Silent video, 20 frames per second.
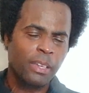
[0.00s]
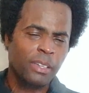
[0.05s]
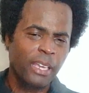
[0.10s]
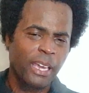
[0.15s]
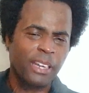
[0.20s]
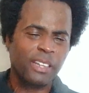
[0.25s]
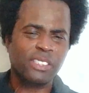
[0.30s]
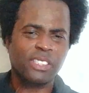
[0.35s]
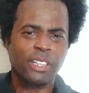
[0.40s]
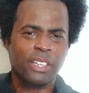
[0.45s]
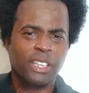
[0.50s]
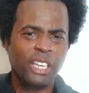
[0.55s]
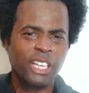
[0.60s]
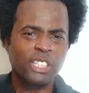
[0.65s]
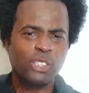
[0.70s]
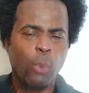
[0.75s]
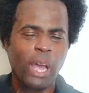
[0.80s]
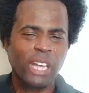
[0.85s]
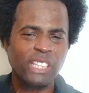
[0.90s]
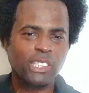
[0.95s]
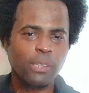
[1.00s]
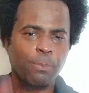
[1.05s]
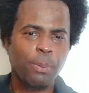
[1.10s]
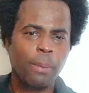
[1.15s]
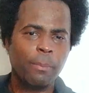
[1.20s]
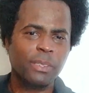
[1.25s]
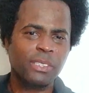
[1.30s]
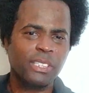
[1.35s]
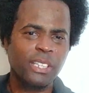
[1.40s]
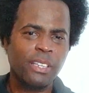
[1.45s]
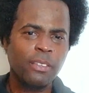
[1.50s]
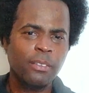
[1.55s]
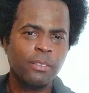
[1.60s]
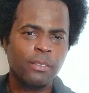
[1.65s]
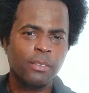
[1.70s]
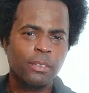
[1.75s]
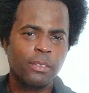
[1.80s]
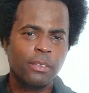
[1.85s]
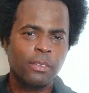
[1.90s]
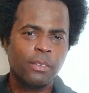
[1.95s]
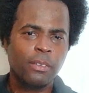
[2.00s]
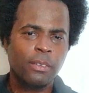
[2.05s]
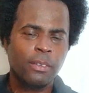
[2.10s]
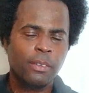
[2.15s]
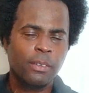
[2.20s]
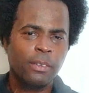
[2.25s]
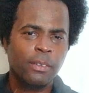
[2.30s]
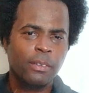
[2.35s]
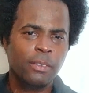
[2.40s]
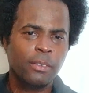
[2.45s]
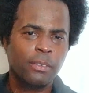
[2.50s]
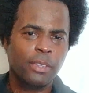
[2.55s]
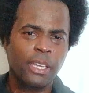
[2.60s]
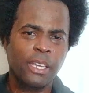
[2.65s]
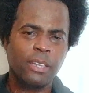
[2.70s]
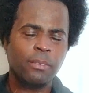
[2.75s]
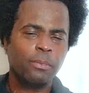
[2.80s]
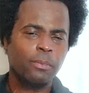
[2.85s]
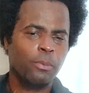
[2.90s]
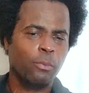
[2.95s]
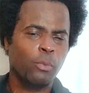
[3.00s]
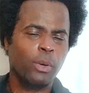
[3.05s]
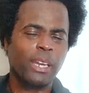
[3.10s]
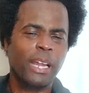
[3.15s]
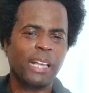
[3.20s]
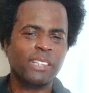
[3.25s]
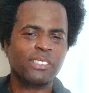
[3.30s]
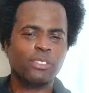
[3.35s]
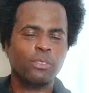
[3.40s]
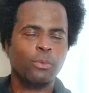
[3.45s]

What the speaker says: and that is against white supremacy, then what